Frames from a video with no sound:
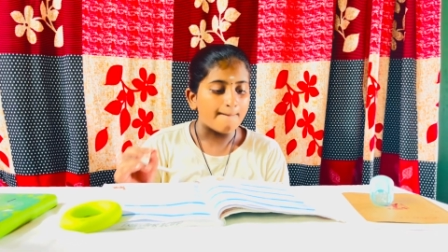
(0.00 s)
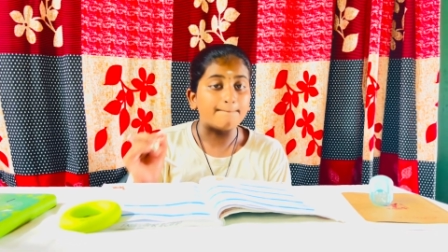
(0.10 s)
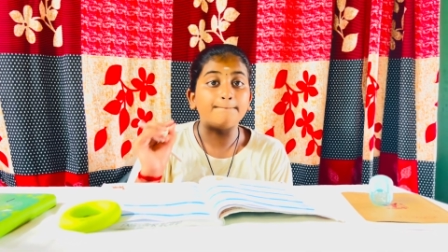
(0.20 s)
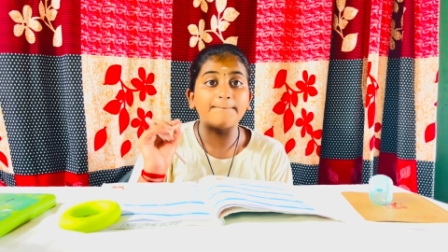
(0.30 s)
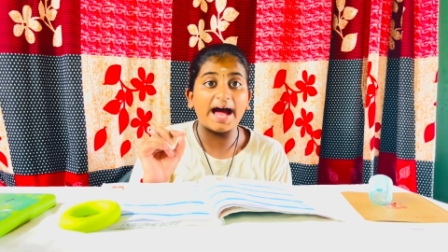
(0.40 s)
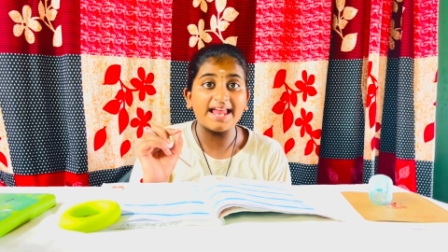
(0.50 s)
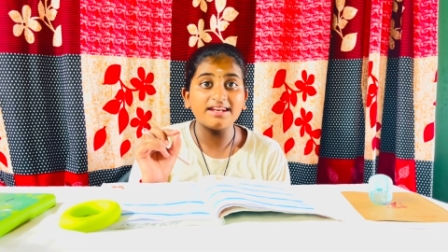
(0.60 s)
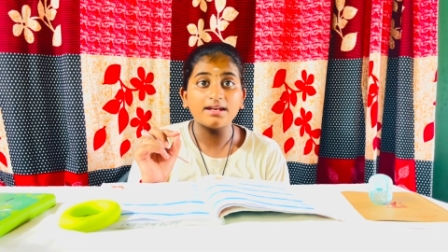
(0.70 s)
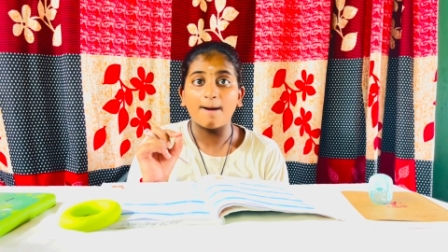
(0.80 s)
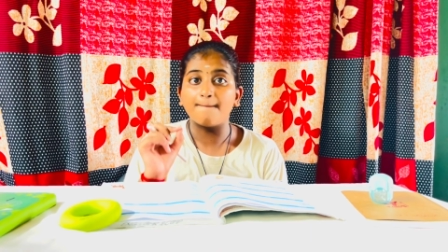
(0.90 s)
Man,
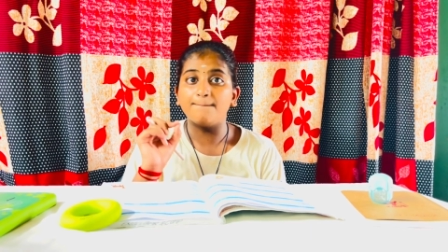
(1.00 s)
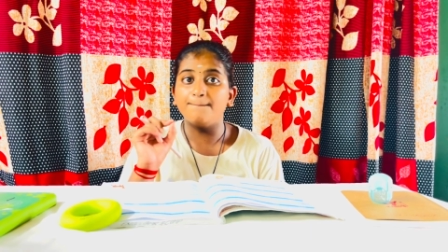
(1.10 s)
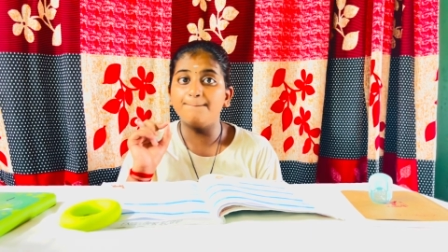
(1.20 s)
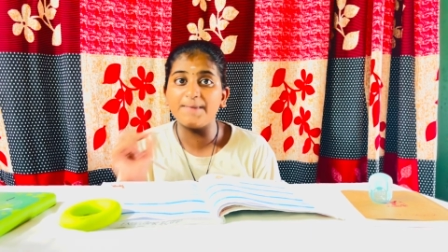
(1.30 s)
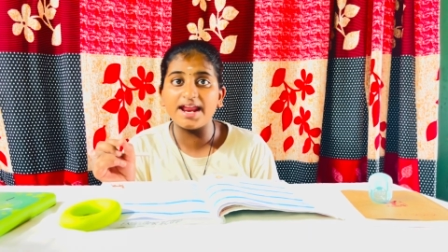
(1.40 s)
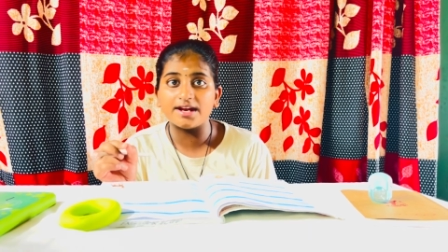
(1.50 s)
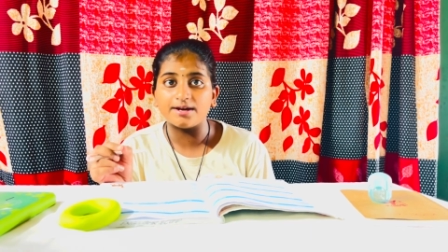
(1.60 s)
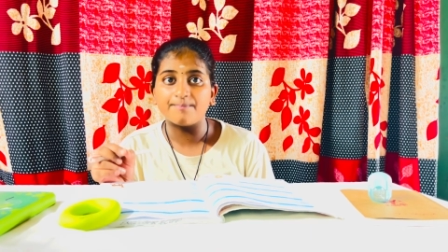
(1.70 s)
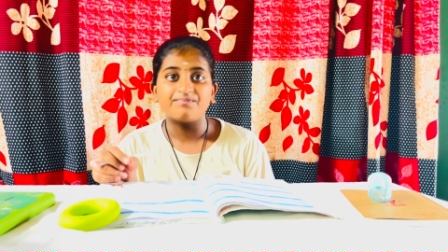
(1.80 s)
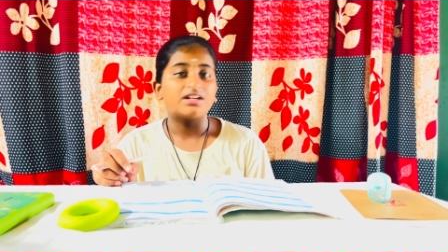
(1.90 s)
men.
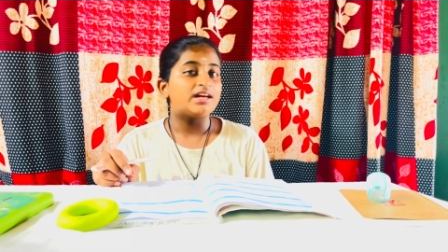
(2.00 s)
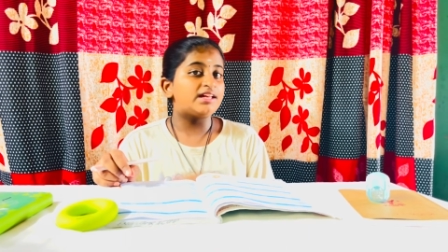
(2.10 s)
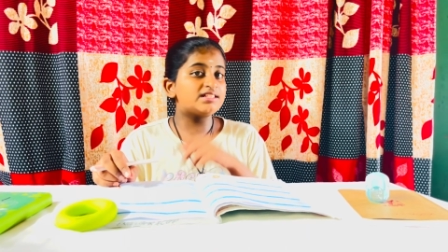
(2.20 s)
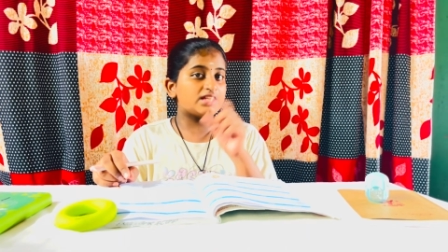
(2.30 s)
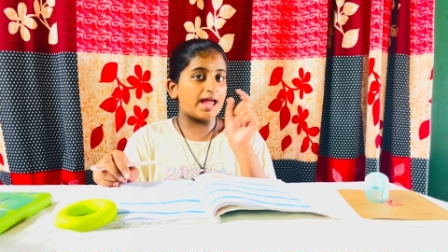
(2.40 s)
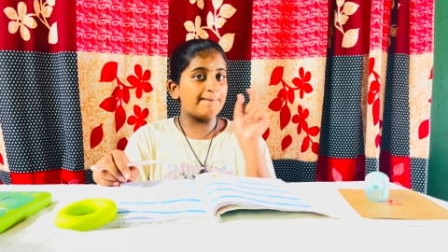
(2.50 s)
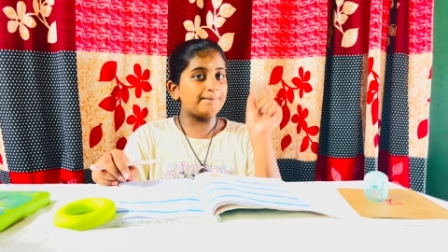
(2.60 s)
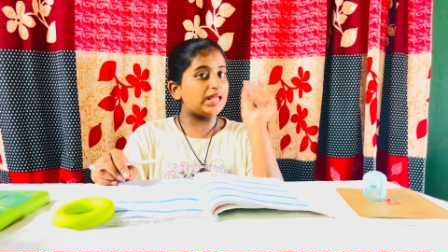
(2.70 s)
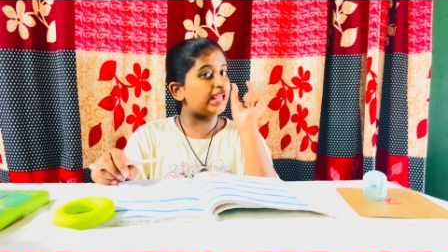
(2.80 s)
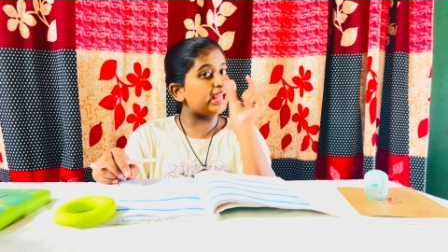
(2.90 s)
In
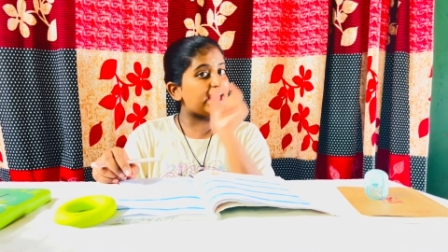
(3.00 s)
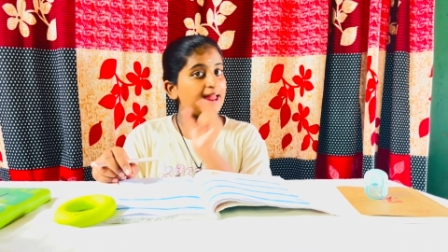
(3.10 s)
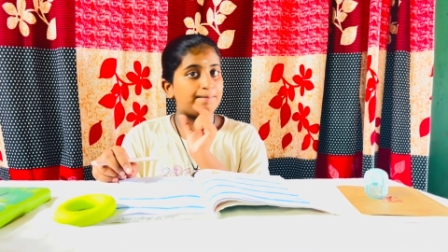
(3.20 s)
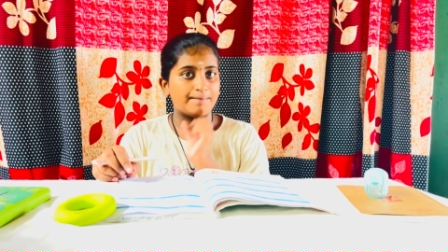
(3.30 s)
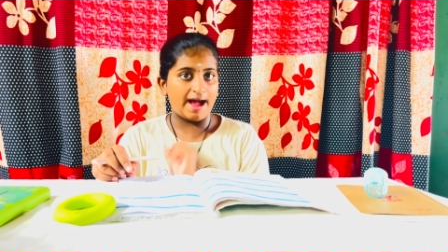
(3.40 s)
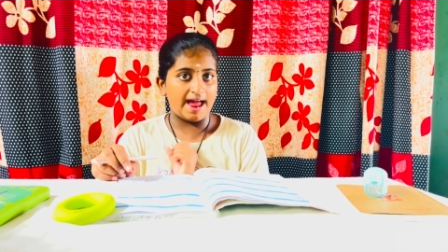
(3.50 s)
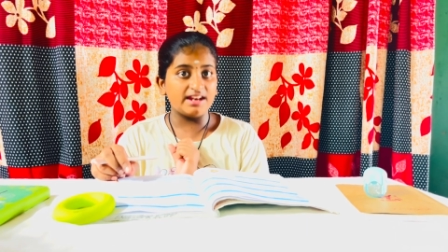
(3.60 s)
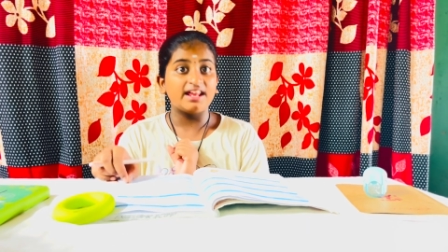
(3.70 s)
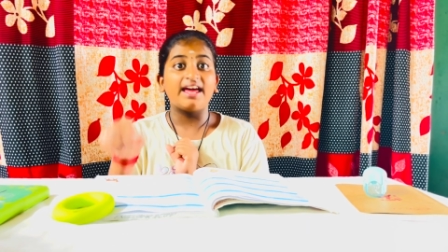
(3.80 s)
M-A-N, man.